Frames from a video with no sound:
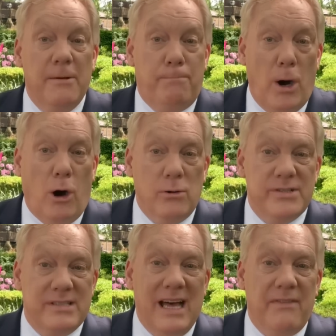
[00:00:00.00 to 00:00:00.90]
the
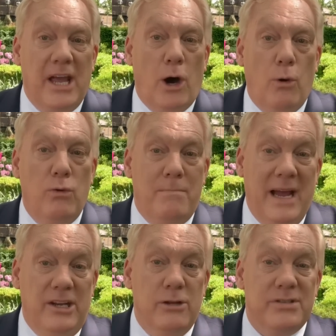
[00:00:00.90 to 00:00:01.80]
box that the old
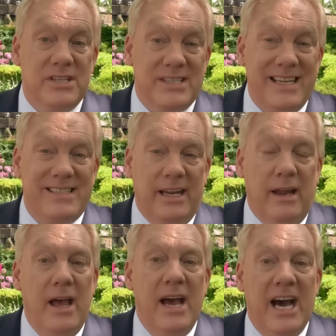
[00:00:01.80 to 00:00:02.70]
men used to sit in.
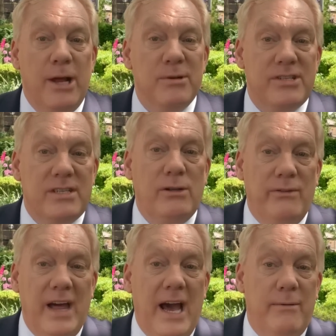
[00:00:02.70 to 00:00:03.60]
And it was still
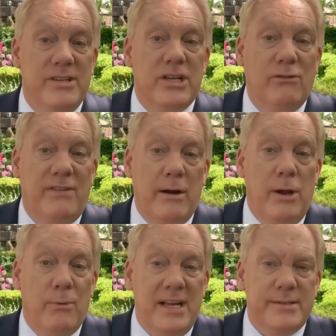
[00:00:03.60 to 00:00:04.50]
there until
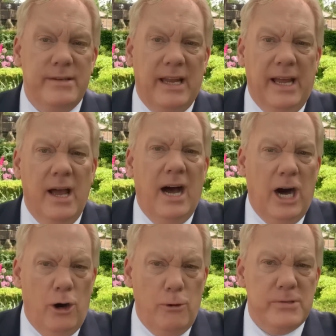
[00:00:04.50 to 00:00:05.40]
very recently.
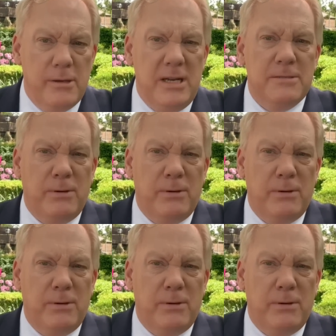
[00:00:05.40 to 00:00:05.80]
I hope somebody's